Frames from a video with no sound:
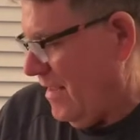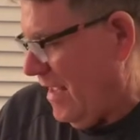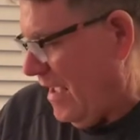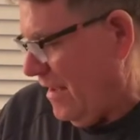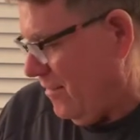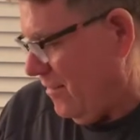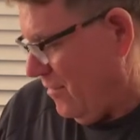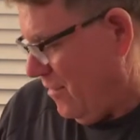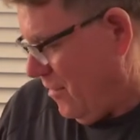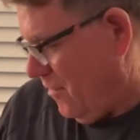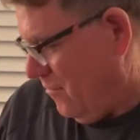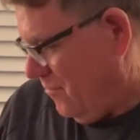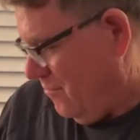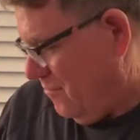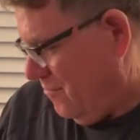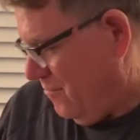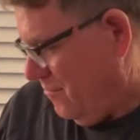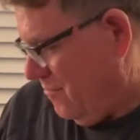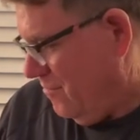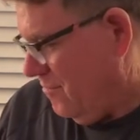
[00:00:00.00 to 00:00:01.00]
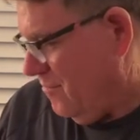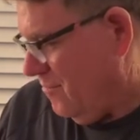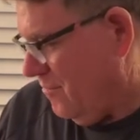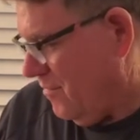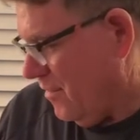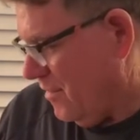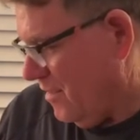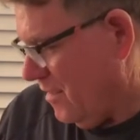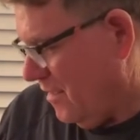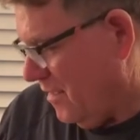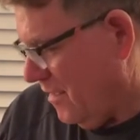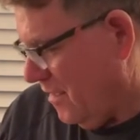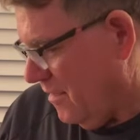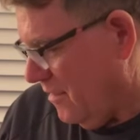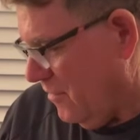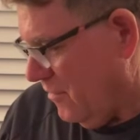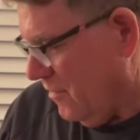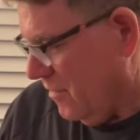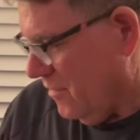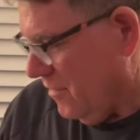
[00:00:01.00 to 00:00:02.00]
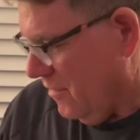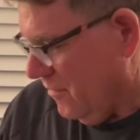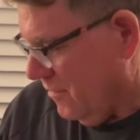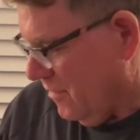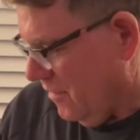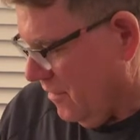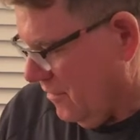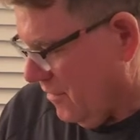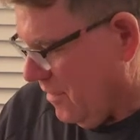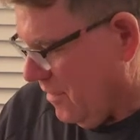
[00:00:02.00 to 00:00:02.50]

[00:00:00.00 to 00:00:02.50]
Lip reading: I don't know. But then again, you look at all the other